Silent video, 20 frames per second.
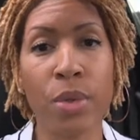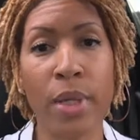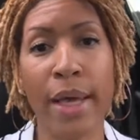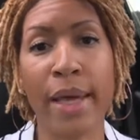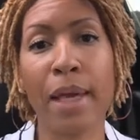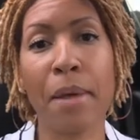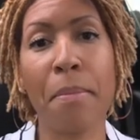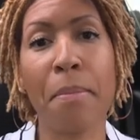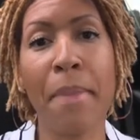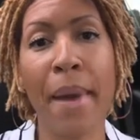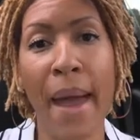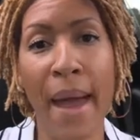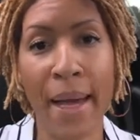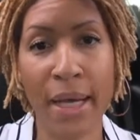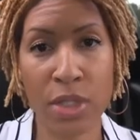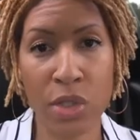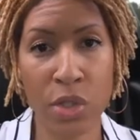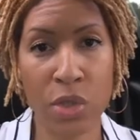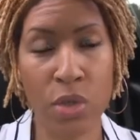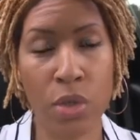like
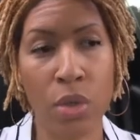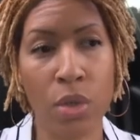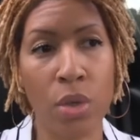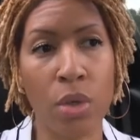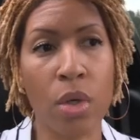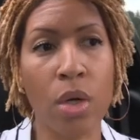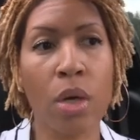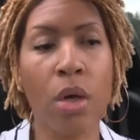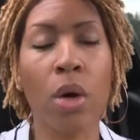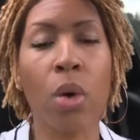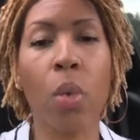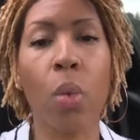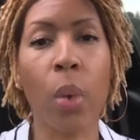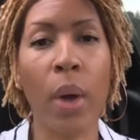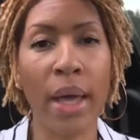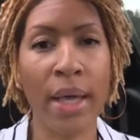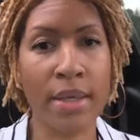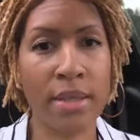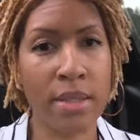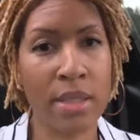master
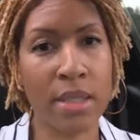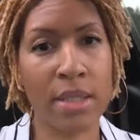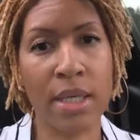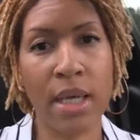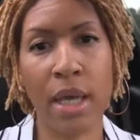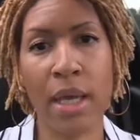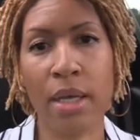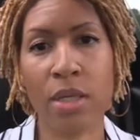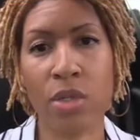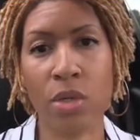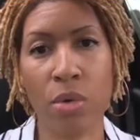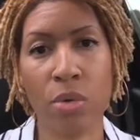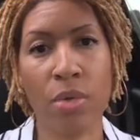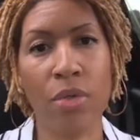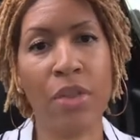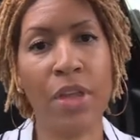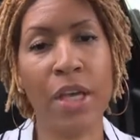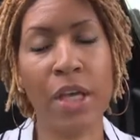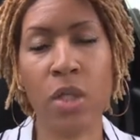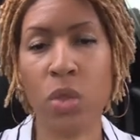when to take certain
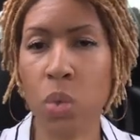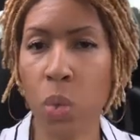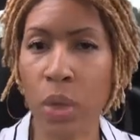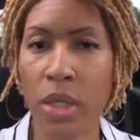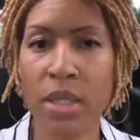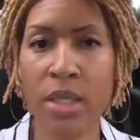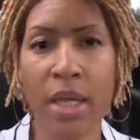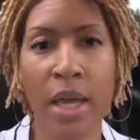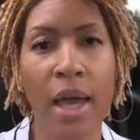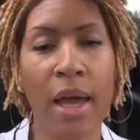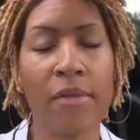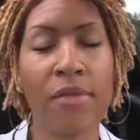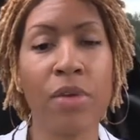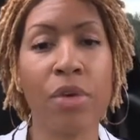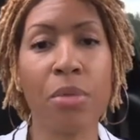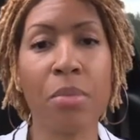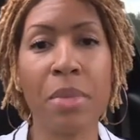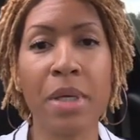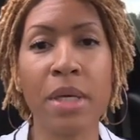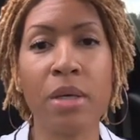things, when to have your
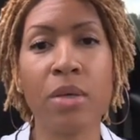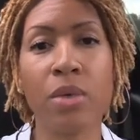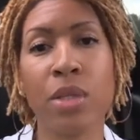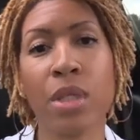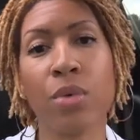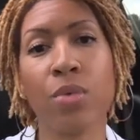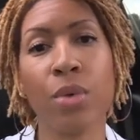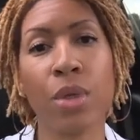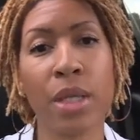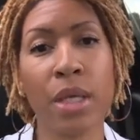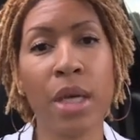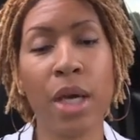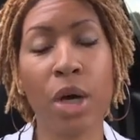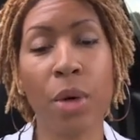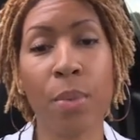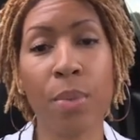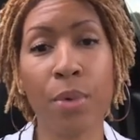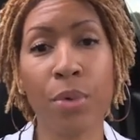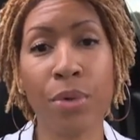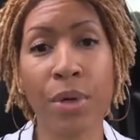meals, and really help
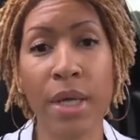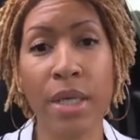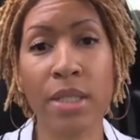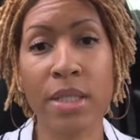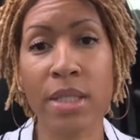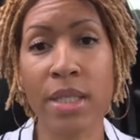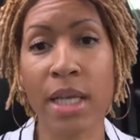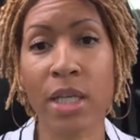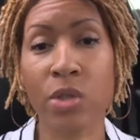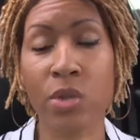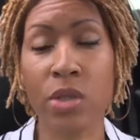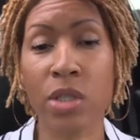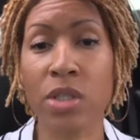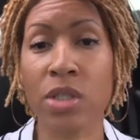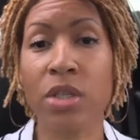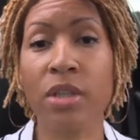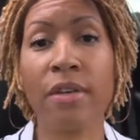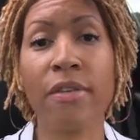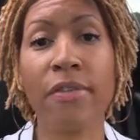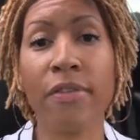create a schedule that's
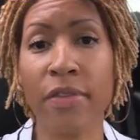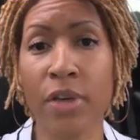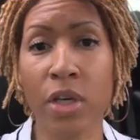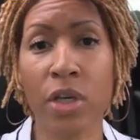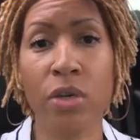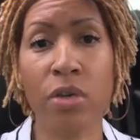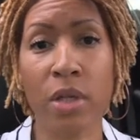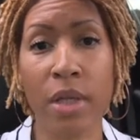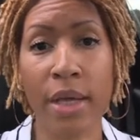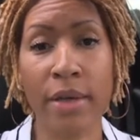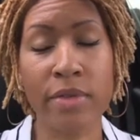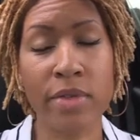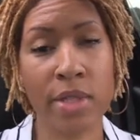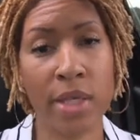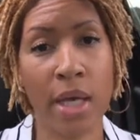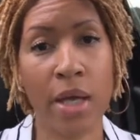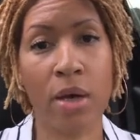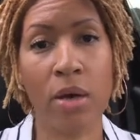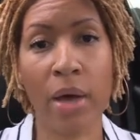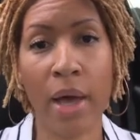going to fit your
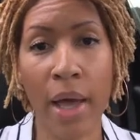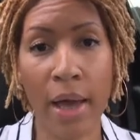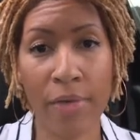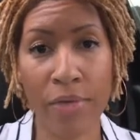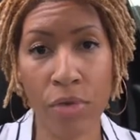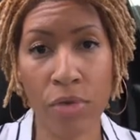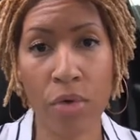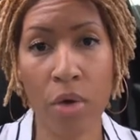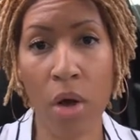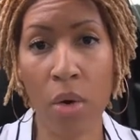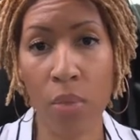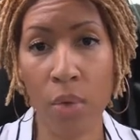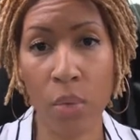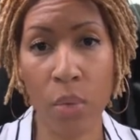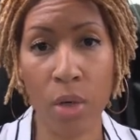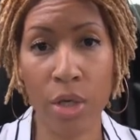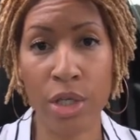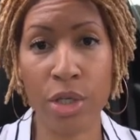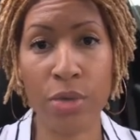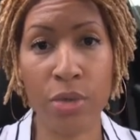lifestyle. After all, we
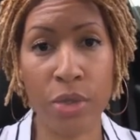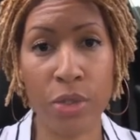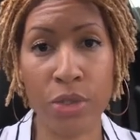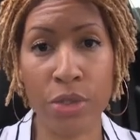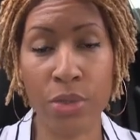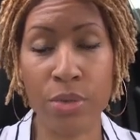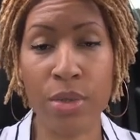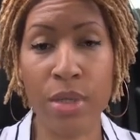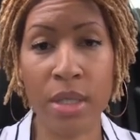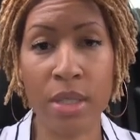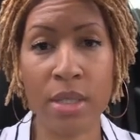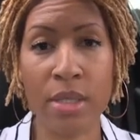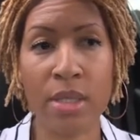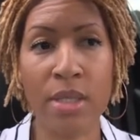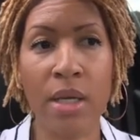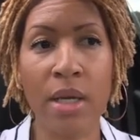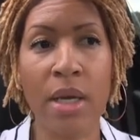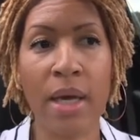want you to do this